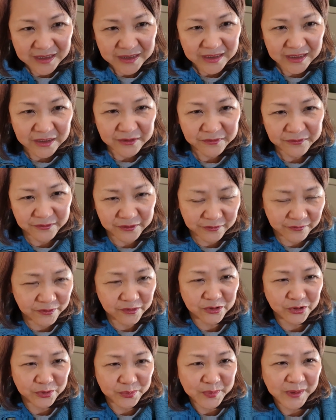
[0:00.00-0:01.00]
if you
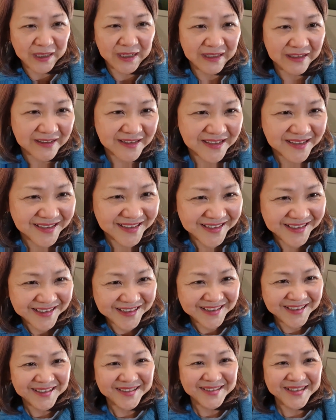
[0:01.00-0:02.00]
were to play it.
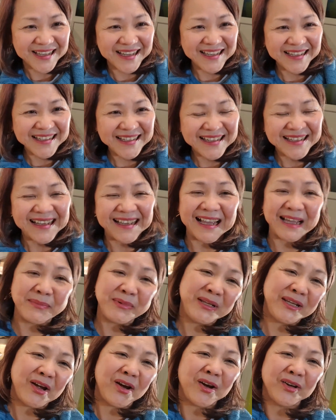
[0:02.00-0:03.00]
Okay, I
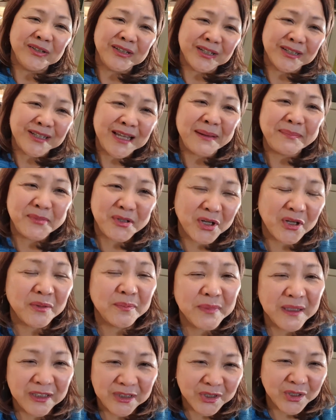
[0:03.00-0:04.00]
mean on the laptop,
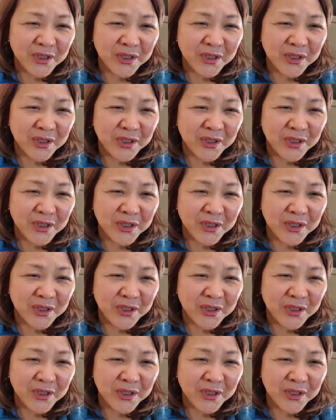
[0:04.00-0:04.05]
and